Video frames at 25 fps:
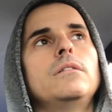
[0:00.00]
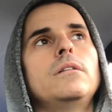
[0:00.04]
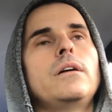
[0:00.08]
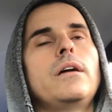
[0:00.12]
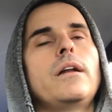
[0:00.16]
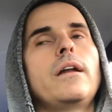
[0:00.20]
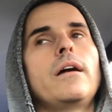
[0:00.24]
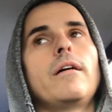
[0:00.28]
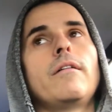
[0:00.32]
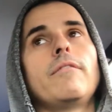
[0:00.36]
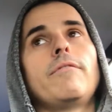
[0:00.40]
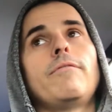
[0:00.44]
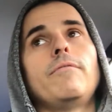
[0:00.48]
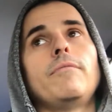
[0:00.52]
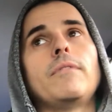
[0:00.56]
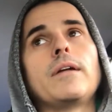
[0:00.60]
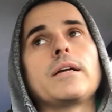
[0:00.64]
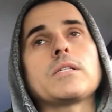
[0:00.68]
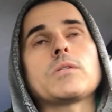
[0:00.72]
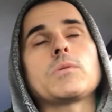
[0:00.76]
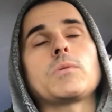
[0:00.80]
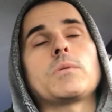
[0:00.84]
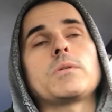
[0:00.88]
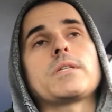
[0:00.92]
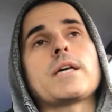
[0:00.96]
And
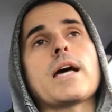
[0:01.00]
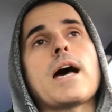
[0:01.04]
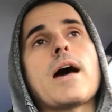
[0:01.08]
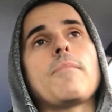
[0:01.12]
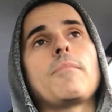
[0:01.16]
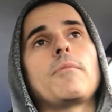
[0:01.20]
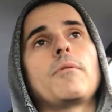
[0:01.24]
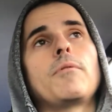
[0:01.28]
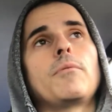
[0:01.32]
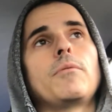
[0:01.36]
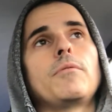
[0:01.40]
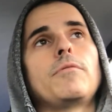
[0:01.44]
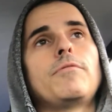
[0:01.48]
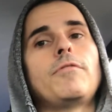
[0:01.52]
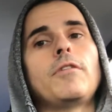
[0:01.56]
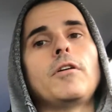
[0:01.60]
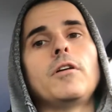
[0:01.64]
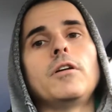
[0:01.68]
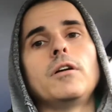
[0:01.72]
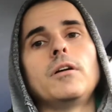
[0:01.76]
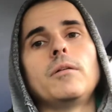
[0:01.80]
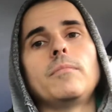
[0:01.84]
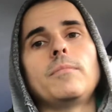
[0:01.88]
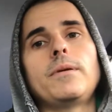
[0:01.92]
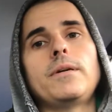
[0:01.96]
that's what's happening with
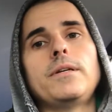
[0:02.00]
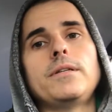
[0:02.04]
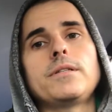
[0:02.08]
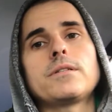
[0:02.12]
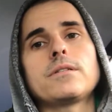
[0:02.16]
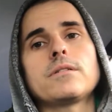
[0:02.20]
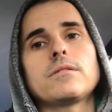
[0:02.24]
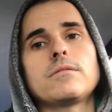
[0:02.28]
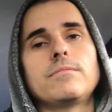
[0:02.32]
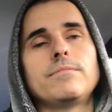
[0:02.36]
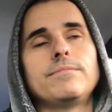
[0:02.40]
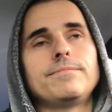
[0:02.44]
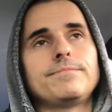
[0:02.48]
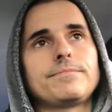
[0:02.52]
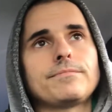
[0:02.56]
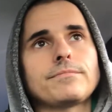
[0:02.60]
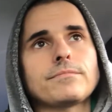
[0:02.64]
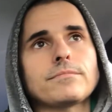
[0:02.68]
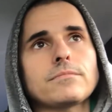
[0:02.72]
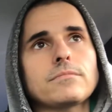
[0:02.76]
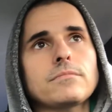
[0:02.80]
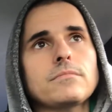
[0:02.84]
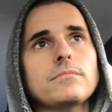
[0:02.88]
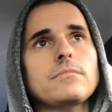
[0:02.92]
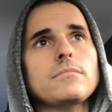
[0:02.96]
Philip. He's
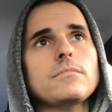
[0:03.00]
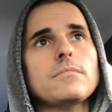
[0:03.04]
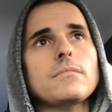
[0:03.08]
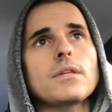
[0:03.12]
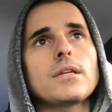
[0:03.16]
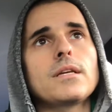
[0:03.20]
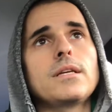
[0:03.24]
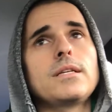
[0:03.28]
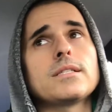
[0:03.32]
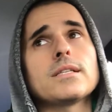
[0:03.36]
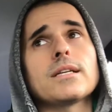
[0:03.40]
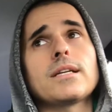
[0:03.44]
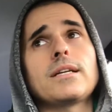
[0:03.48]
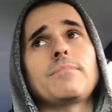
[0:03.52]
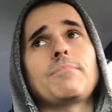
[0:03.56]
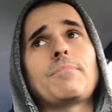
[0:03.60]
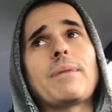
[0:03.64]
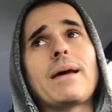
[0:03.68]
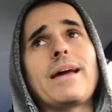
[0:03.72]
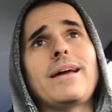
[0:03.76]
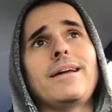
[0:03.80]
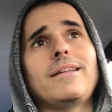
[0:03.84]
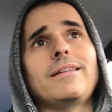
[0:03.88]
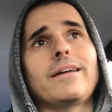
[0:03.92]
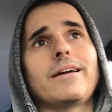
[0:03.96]
getting
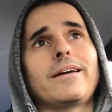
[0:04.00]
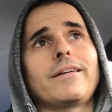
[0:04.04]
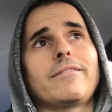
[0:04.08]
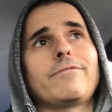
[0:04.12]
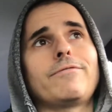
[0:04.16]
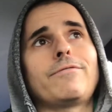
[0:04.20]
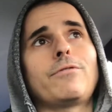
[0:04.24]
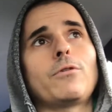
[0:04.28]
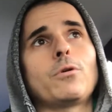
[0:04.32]
paid like